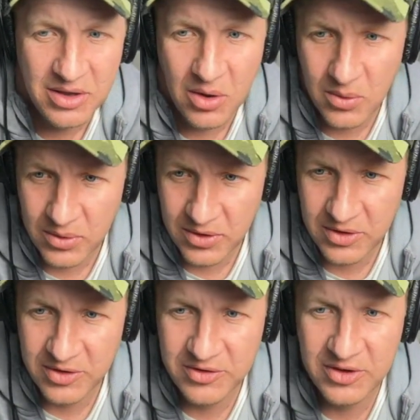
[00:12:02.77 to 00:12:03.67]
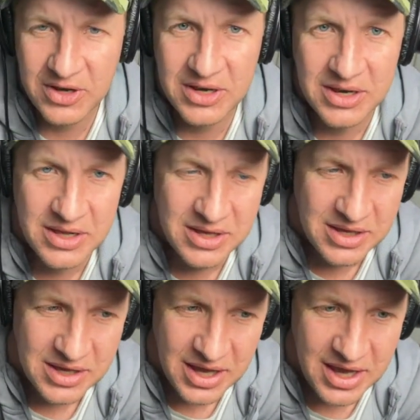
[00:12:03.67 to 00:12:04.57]
owners and
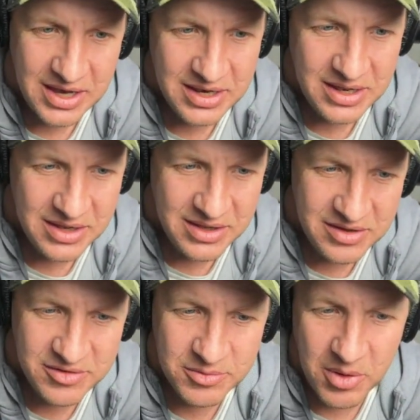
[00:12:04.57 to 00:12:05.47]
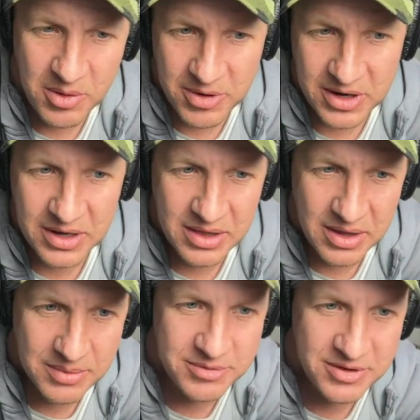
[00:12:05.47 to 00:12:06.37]
the small market
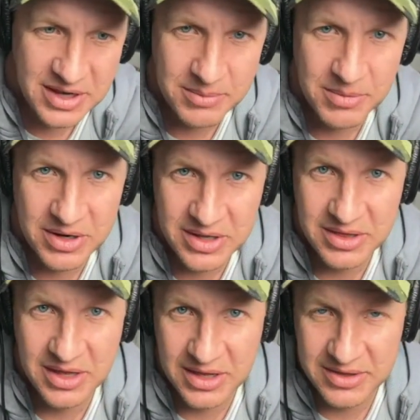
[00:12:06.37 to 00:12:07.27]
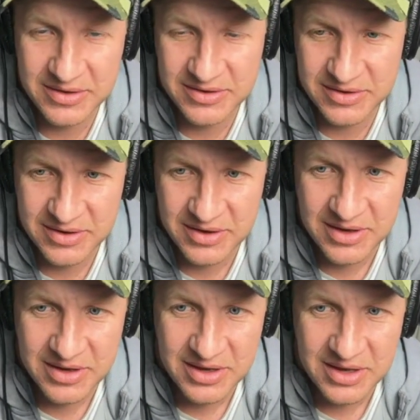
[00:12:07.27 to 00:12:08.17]
clubs getting money that,
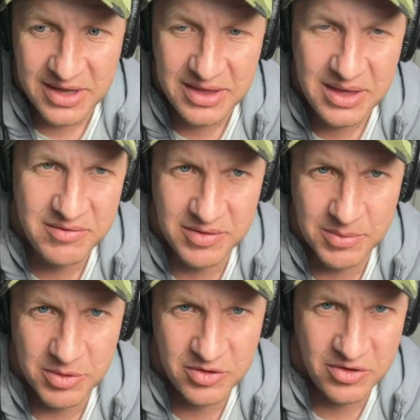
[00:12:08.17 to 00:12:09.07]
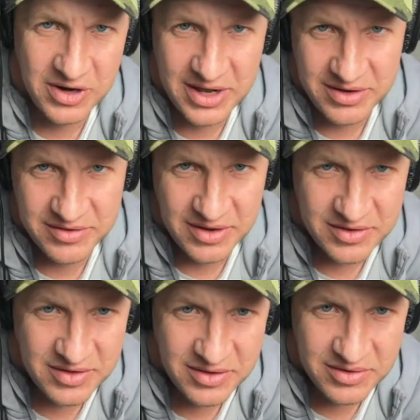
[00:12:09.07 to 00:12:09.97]
I think even the Butcher and I
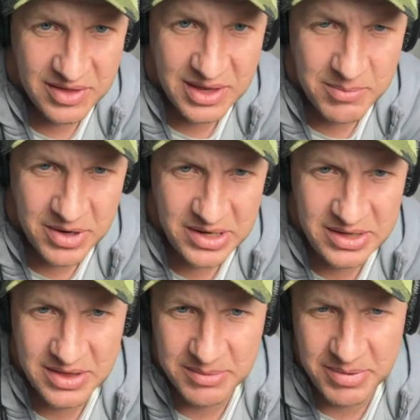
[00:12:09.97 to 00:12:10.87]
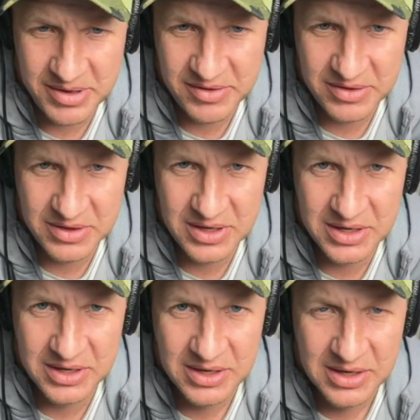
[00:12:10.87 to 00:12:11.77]
discussed this, they get money that basically